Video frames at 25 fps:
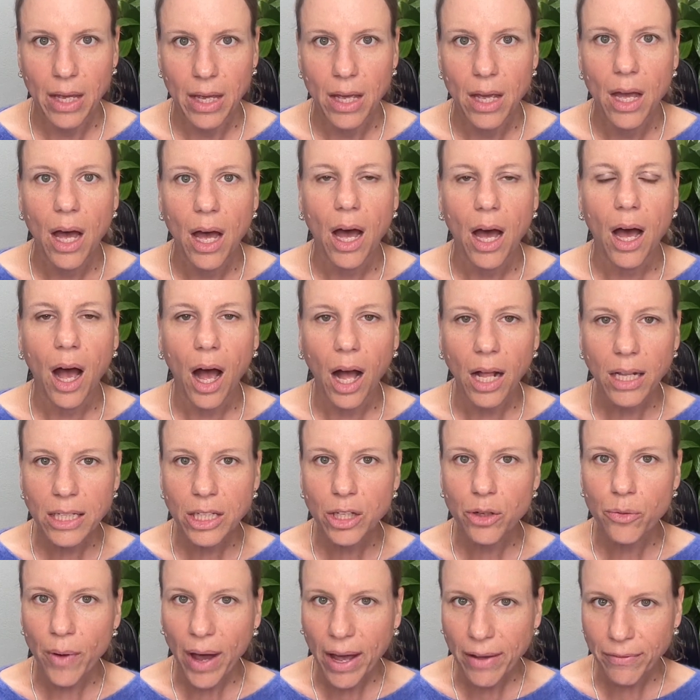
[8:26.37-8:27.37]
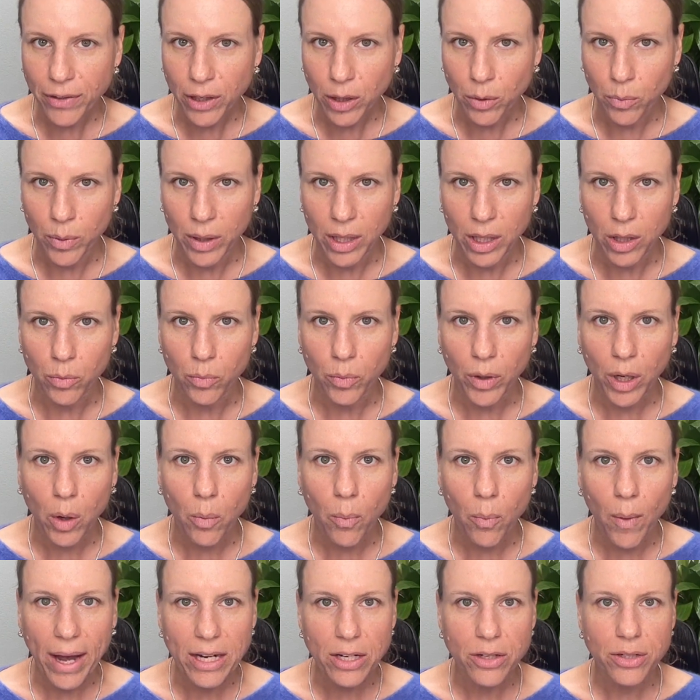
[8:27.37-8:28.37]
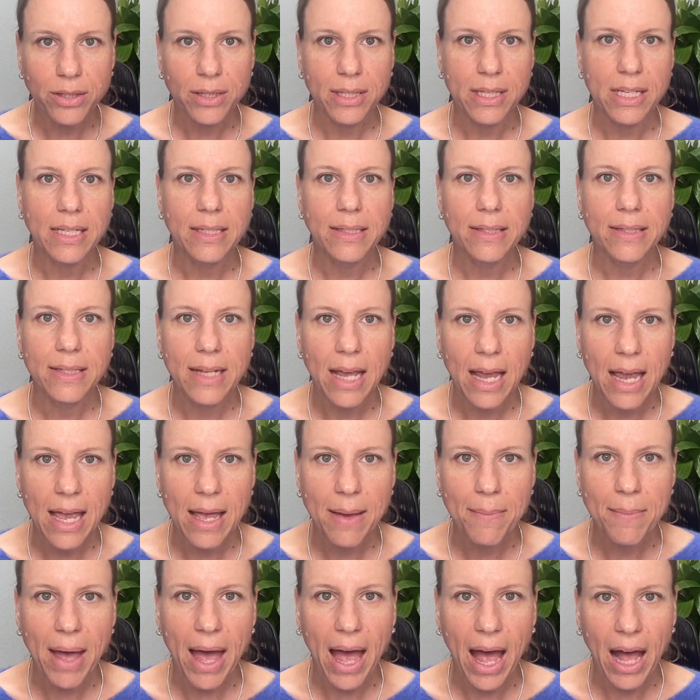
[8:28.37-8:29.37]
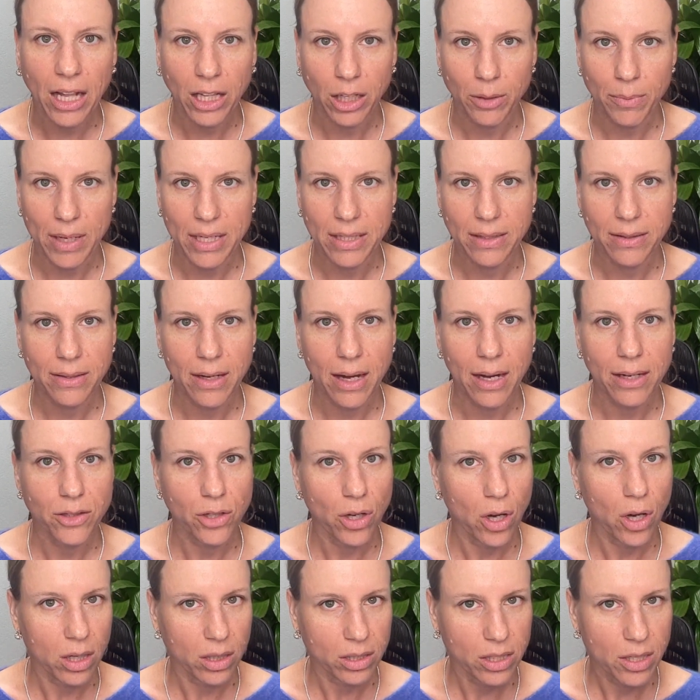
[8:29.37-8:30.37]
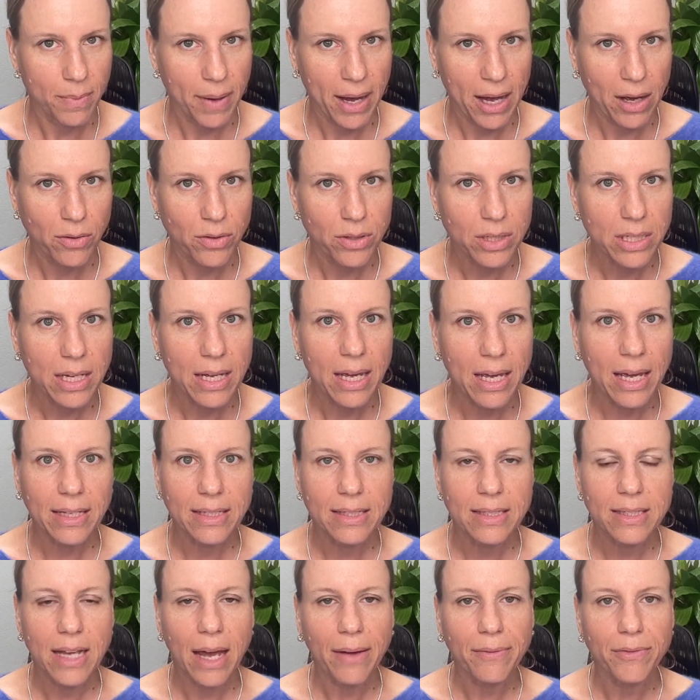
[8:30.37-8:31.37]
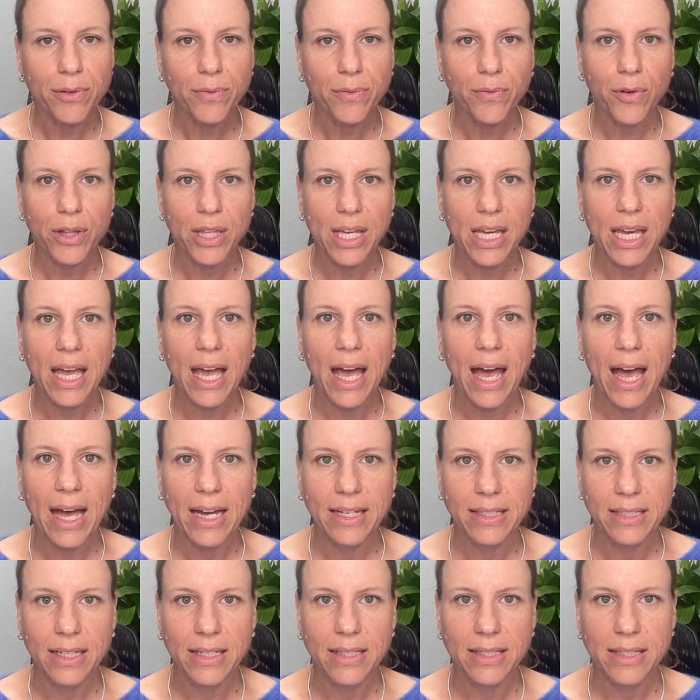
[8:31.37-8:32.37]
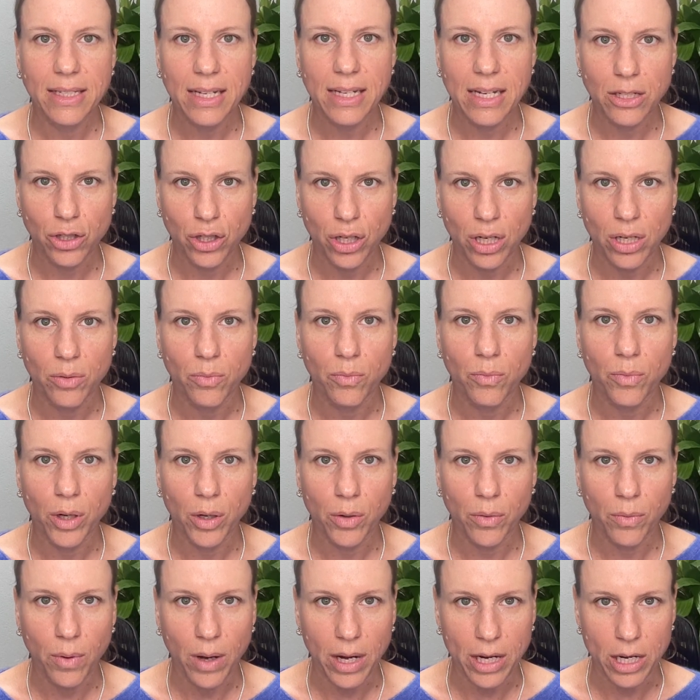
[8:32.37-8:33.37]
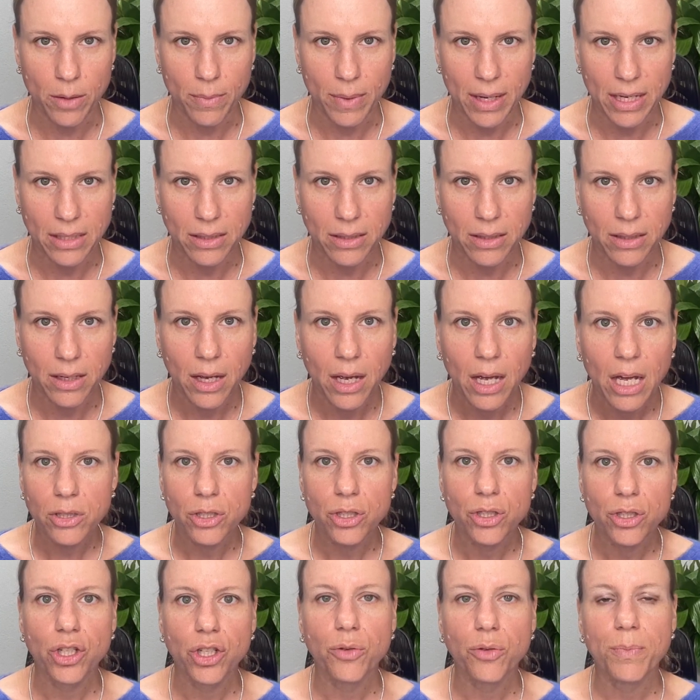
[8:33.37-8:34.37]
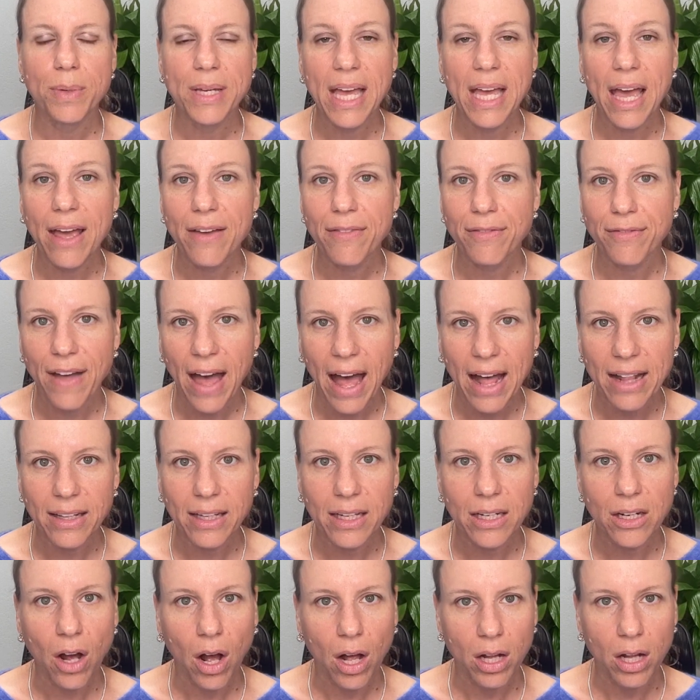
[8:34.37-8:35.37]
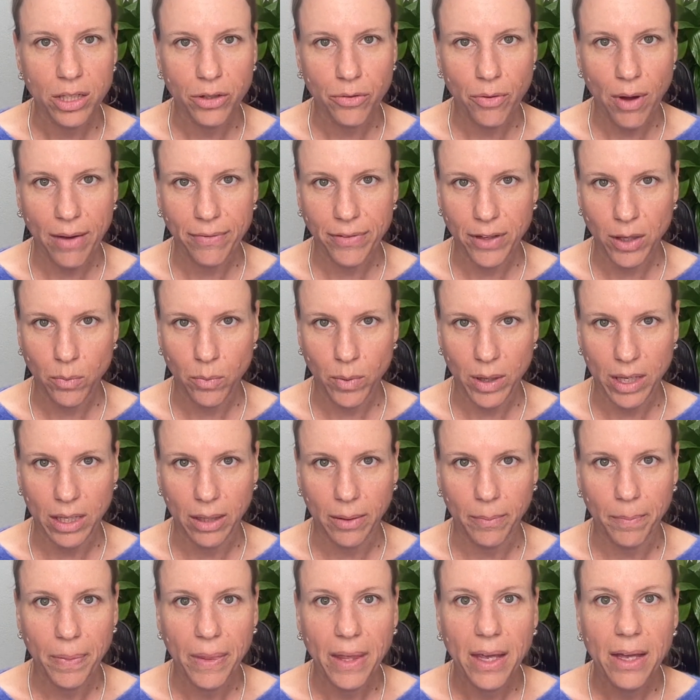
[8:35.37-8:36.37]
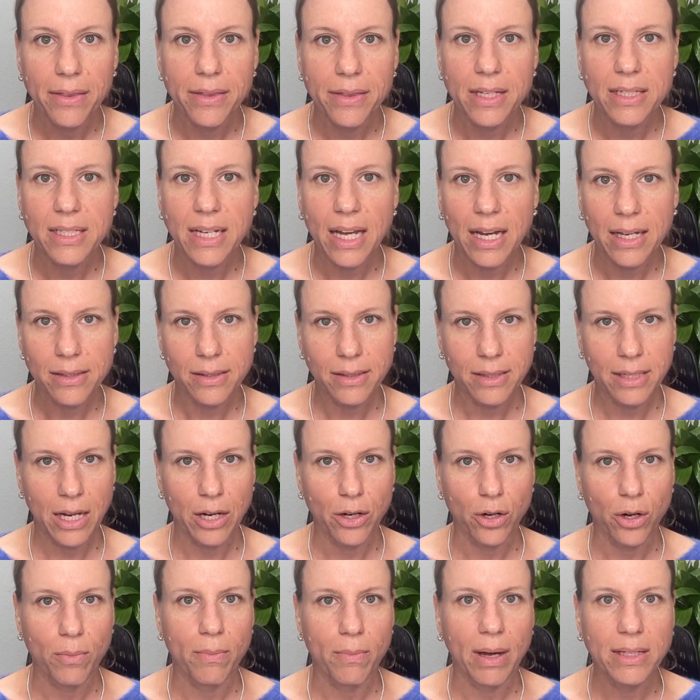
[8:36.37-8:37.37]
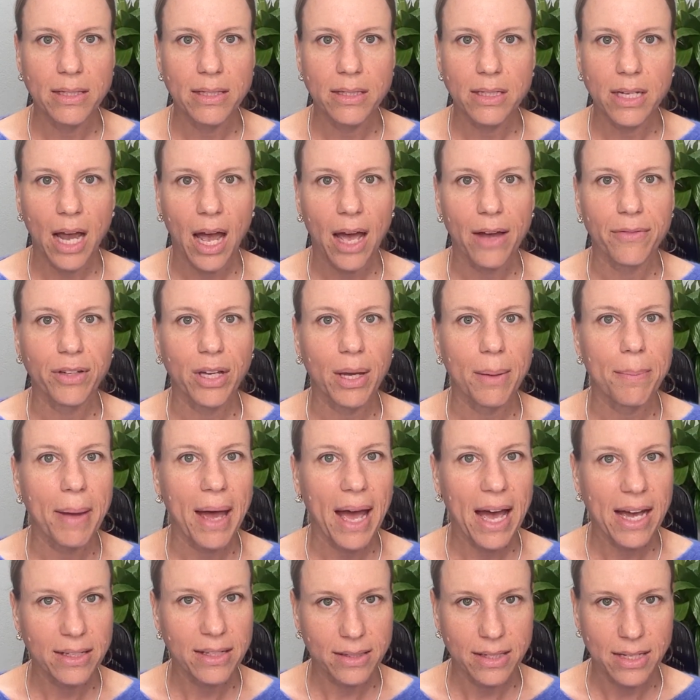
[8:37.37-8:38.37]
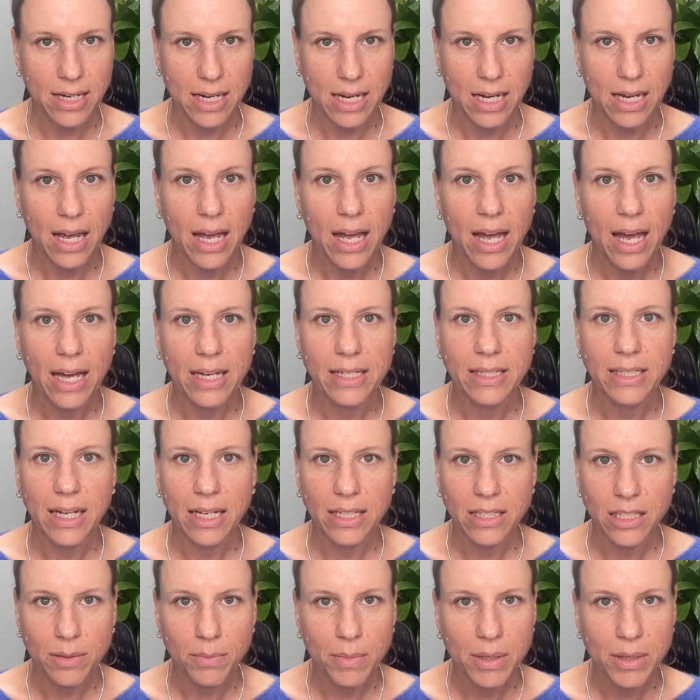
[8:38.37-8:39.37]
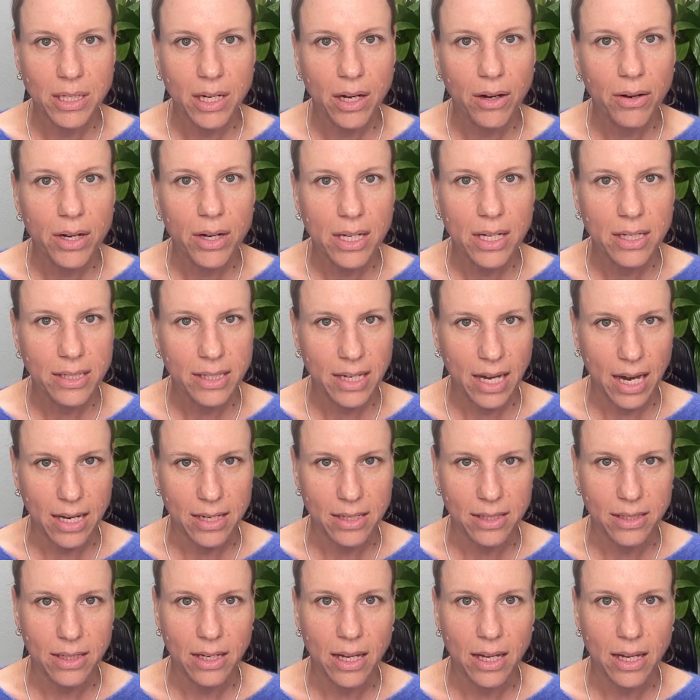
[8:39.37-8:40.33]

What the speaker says: A holographic will requires the same elements I talked about, except for the attestation requirement. To be a valid holographic will, the testator must have capacity and testamentary intent,